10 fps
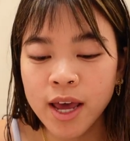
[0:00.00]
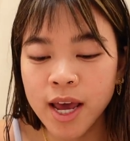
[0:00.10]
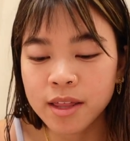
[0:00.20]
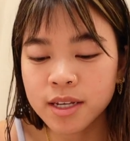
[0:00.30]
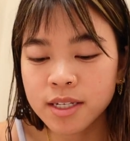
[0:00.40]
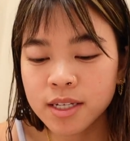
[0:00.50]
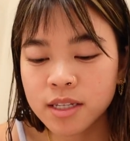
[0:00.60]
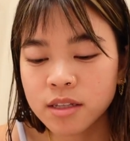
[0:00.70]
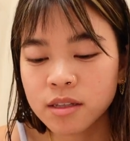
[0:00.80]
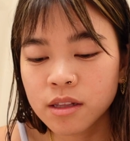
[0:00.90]
and this
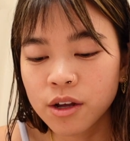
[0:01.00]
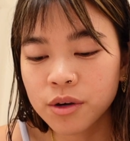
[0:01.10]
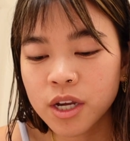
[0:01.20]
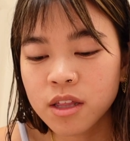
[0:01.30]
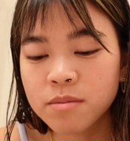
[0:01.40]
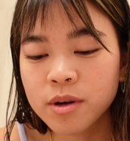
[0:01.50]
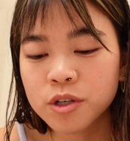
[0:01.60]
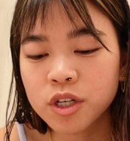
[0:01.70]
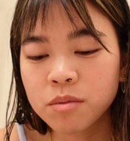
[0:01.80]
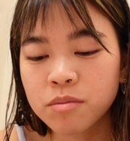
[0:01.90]
is low-key the
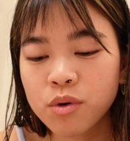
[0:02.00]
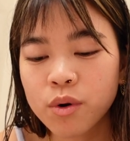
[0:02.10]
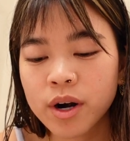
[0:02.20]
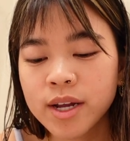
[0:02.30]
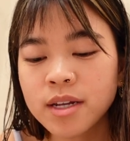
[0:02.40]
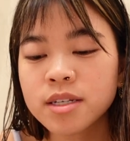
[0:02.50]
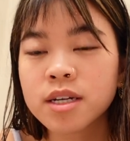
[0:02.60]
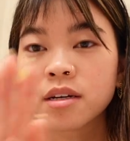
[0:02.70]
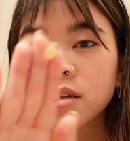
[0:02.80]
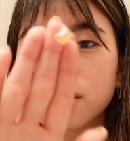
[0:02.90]
most important.
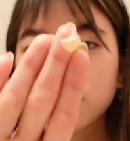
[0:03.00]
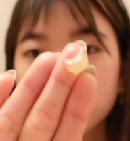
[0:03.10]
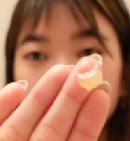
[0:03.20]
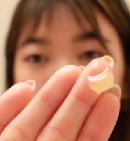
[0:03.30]
So this is